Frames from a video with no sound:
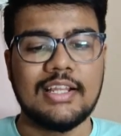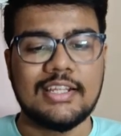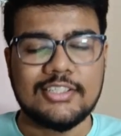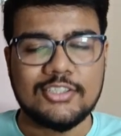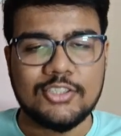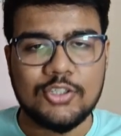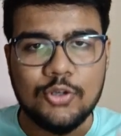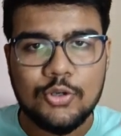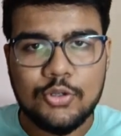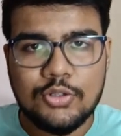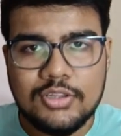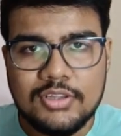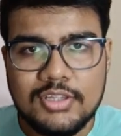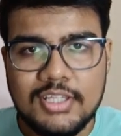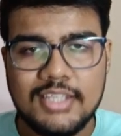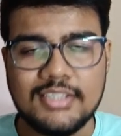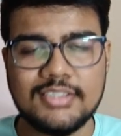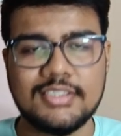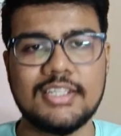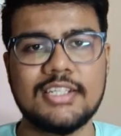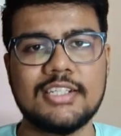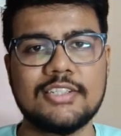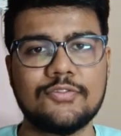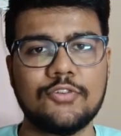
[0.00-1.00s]
So
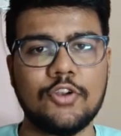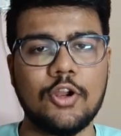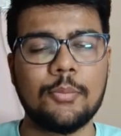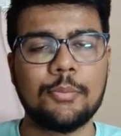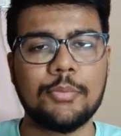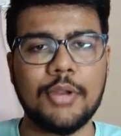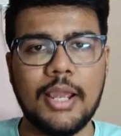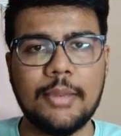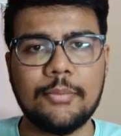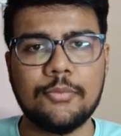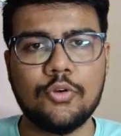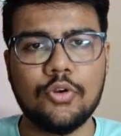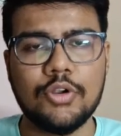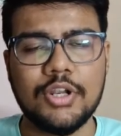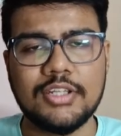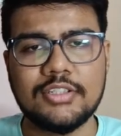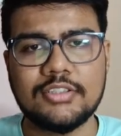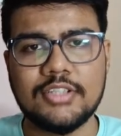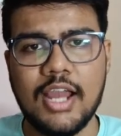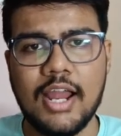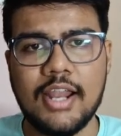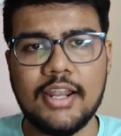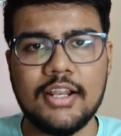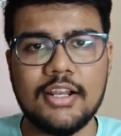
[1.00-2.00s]
this is from Prime Coding
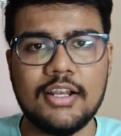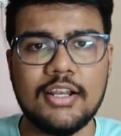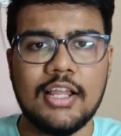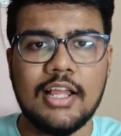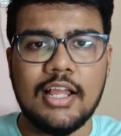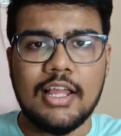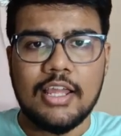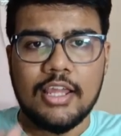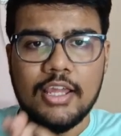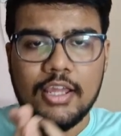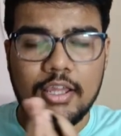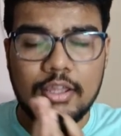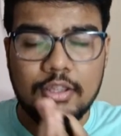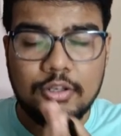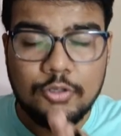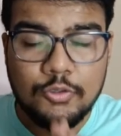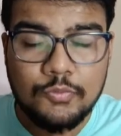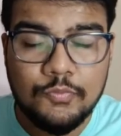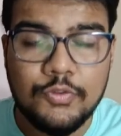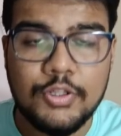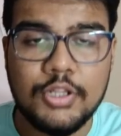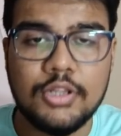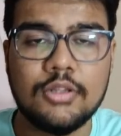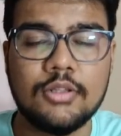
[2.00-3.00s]
Channel.
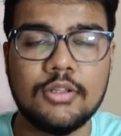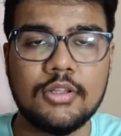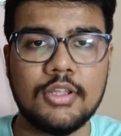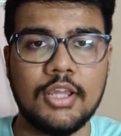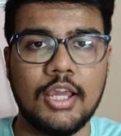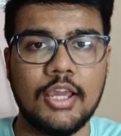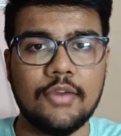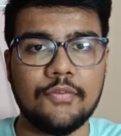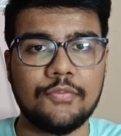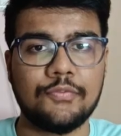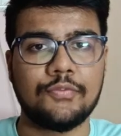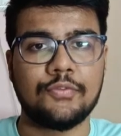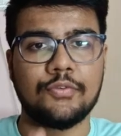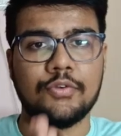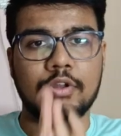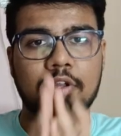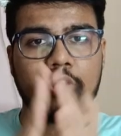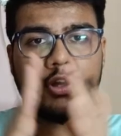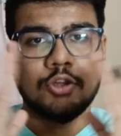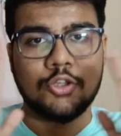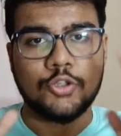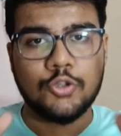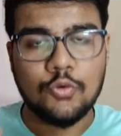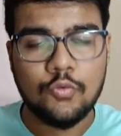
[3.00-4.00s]
If
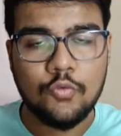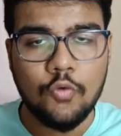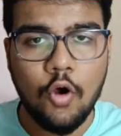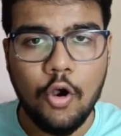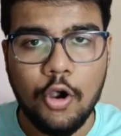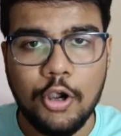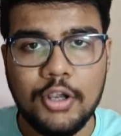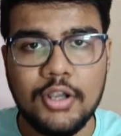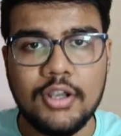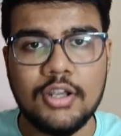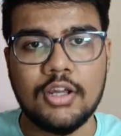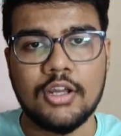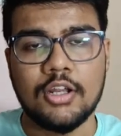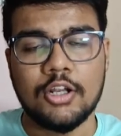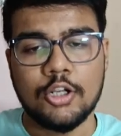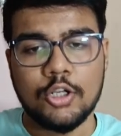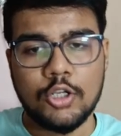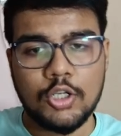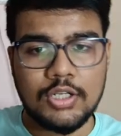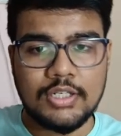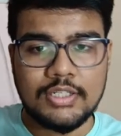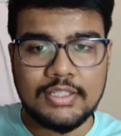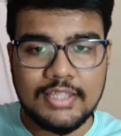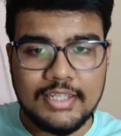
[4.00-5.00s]
you want
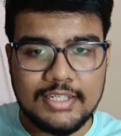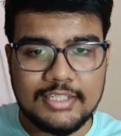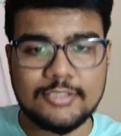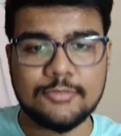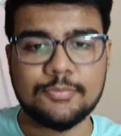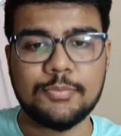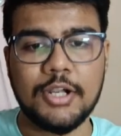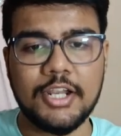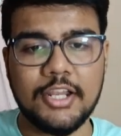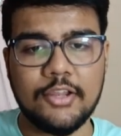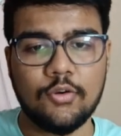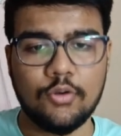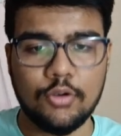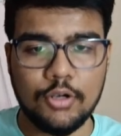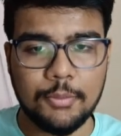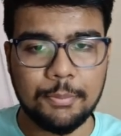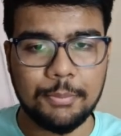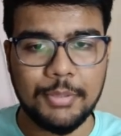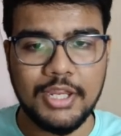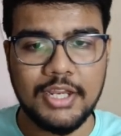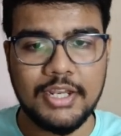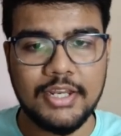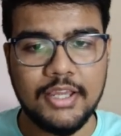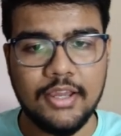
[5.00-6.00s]
this particular
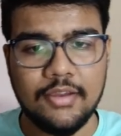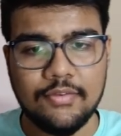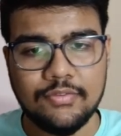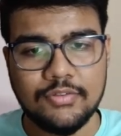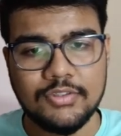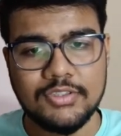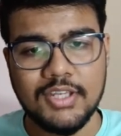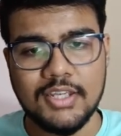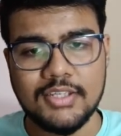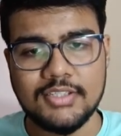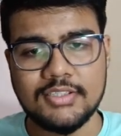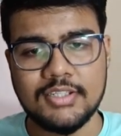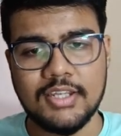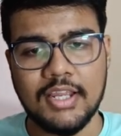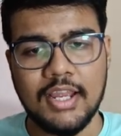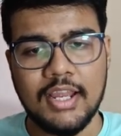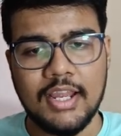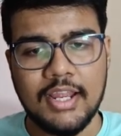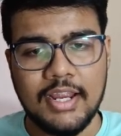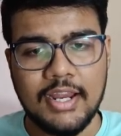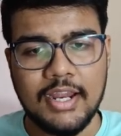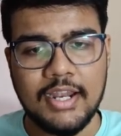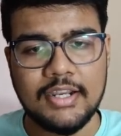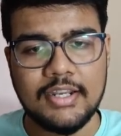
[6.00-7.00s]
PDF, just
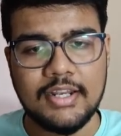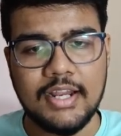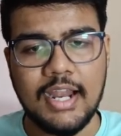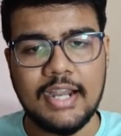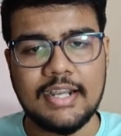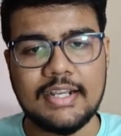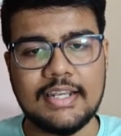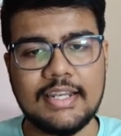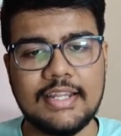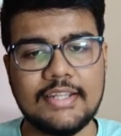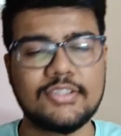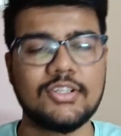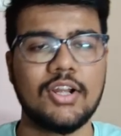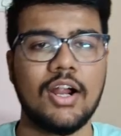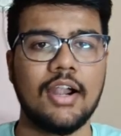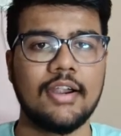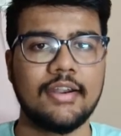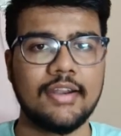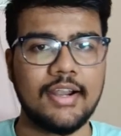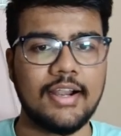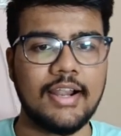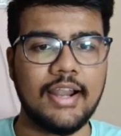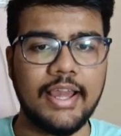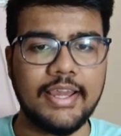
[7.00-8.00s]
hit at least
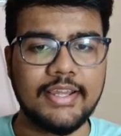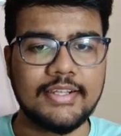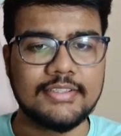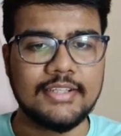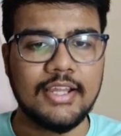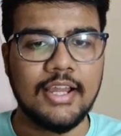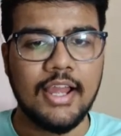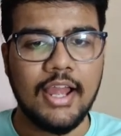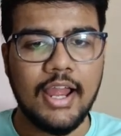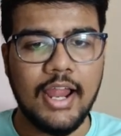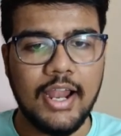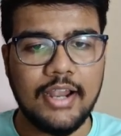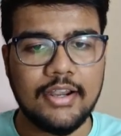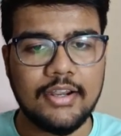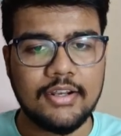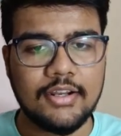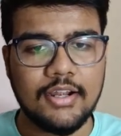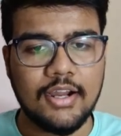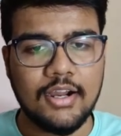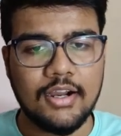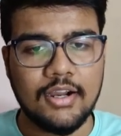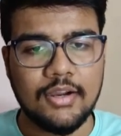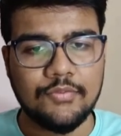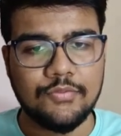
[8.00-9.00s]
100 likes and
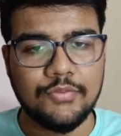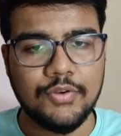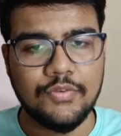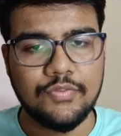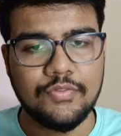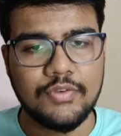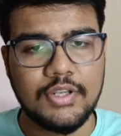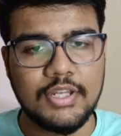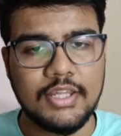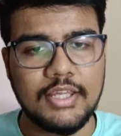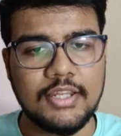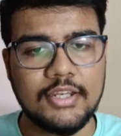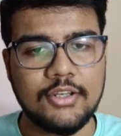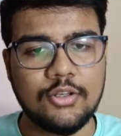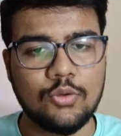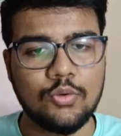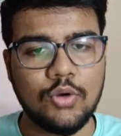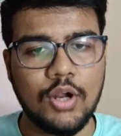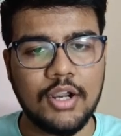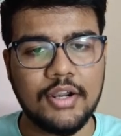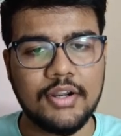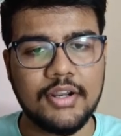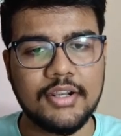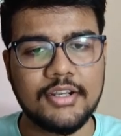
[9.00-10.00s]
50 to
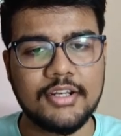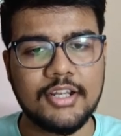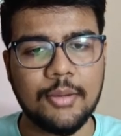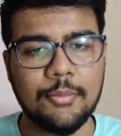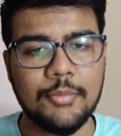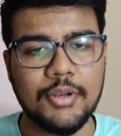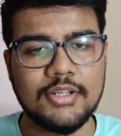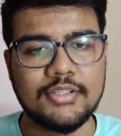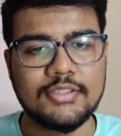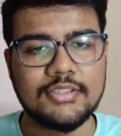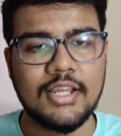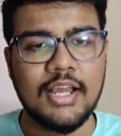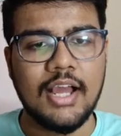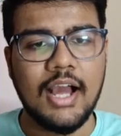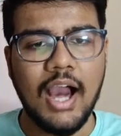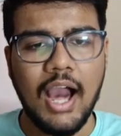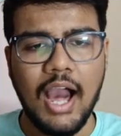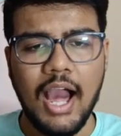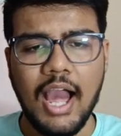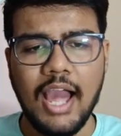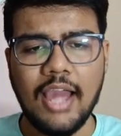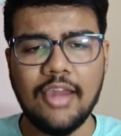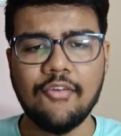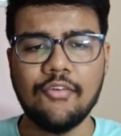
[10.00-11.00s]
100 comments.
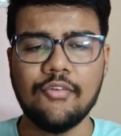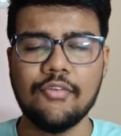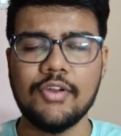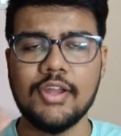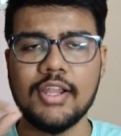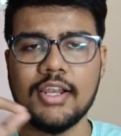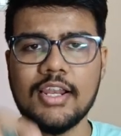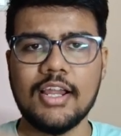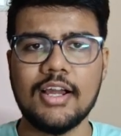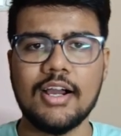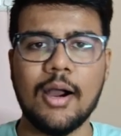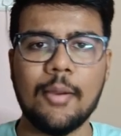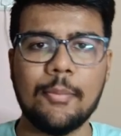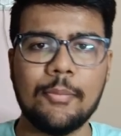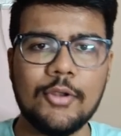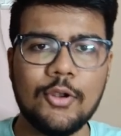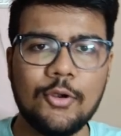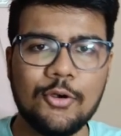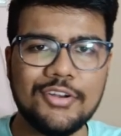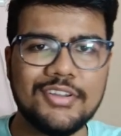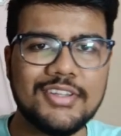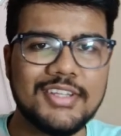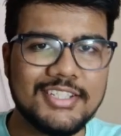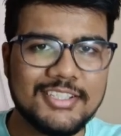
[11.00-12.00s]
I will
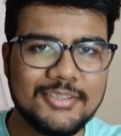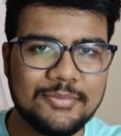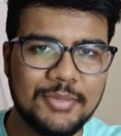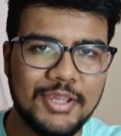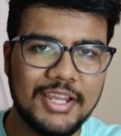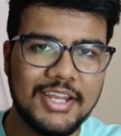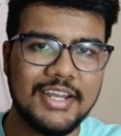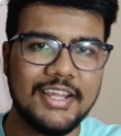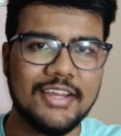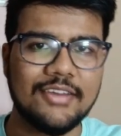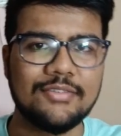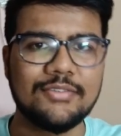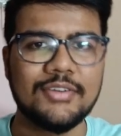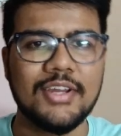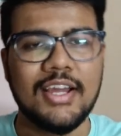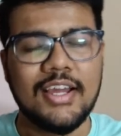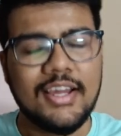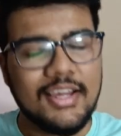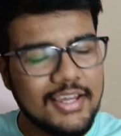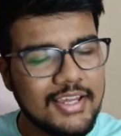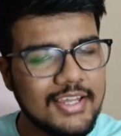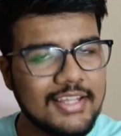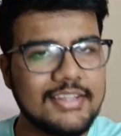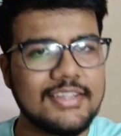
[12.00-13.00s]
upload this PDF
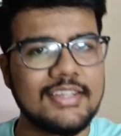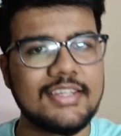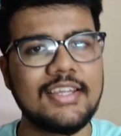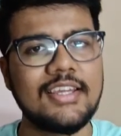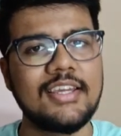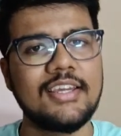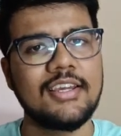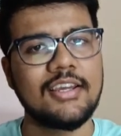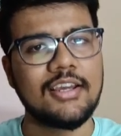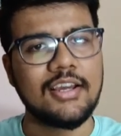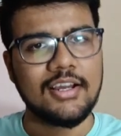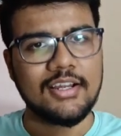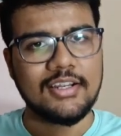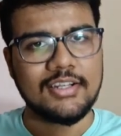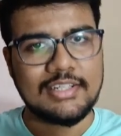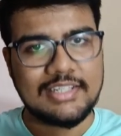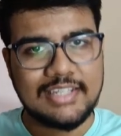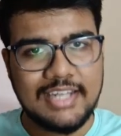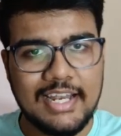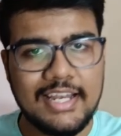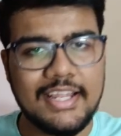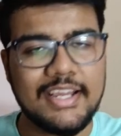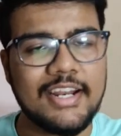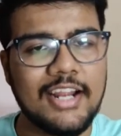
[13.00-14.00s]
in the
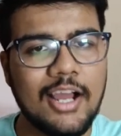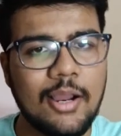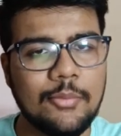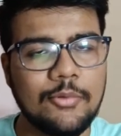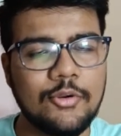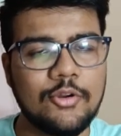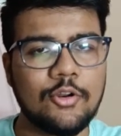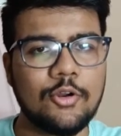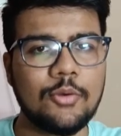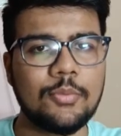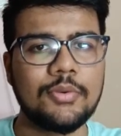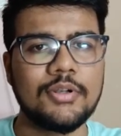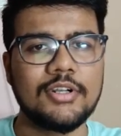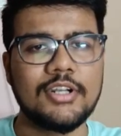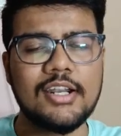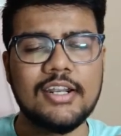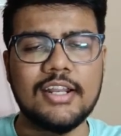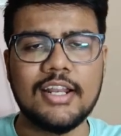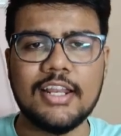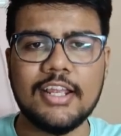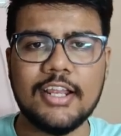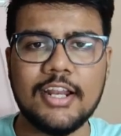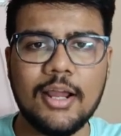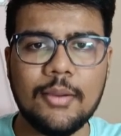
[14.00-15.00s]
Telegram group. The
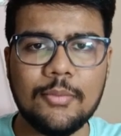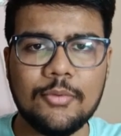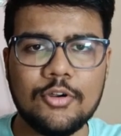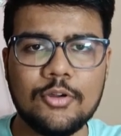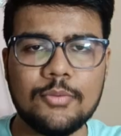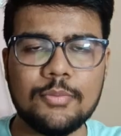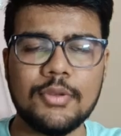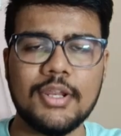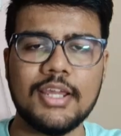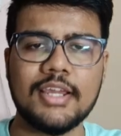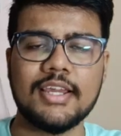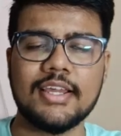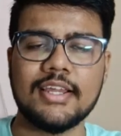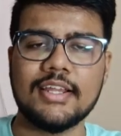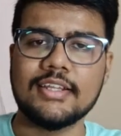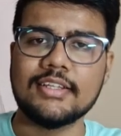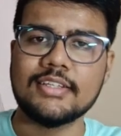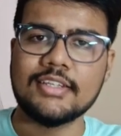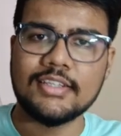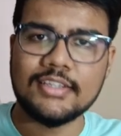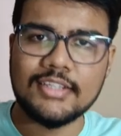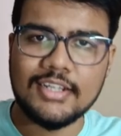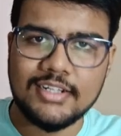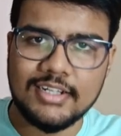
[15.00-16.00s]
Telegram group link is
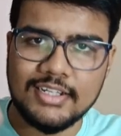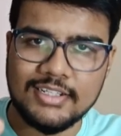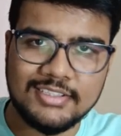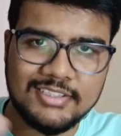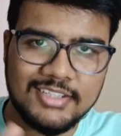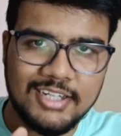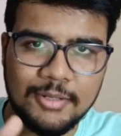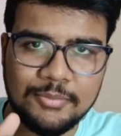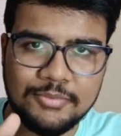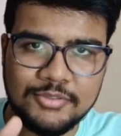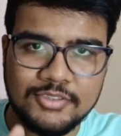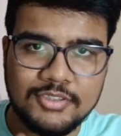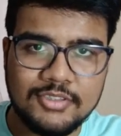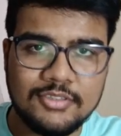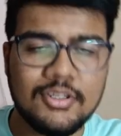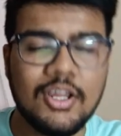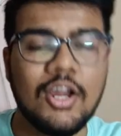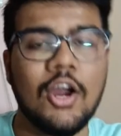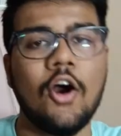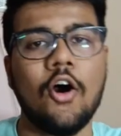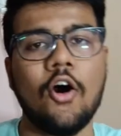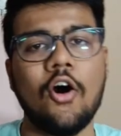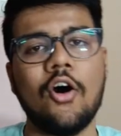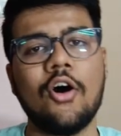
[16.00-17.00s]
in the description,
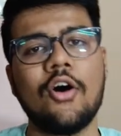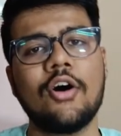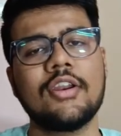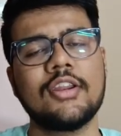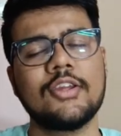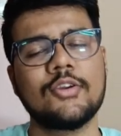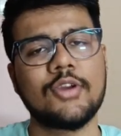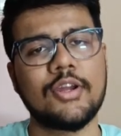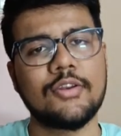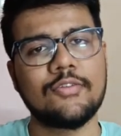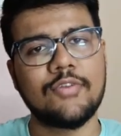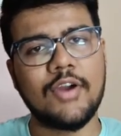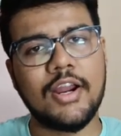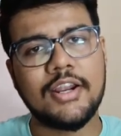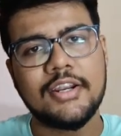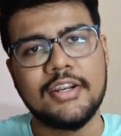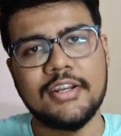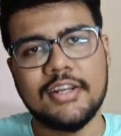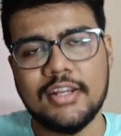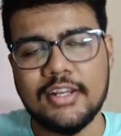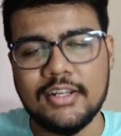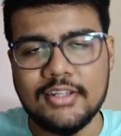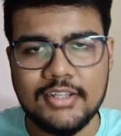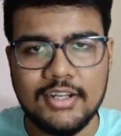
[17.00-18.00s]
or you can find
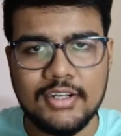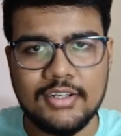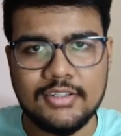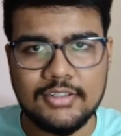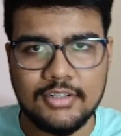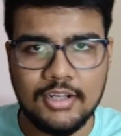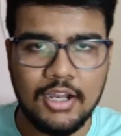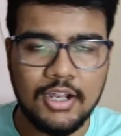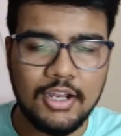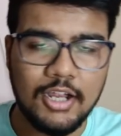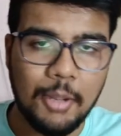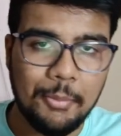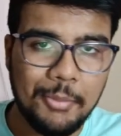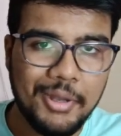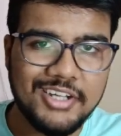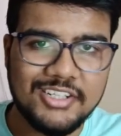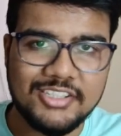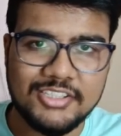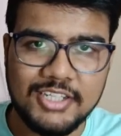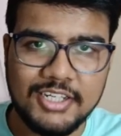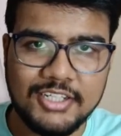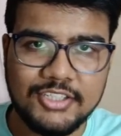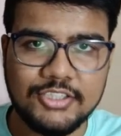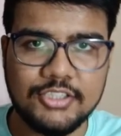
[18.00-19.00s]
it in the
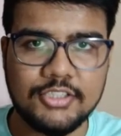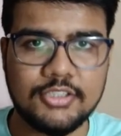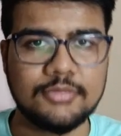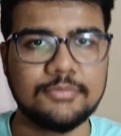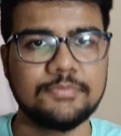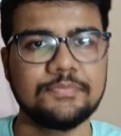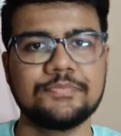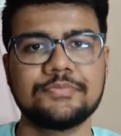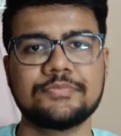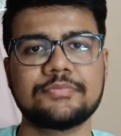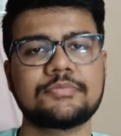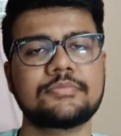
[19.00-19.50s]
comment section.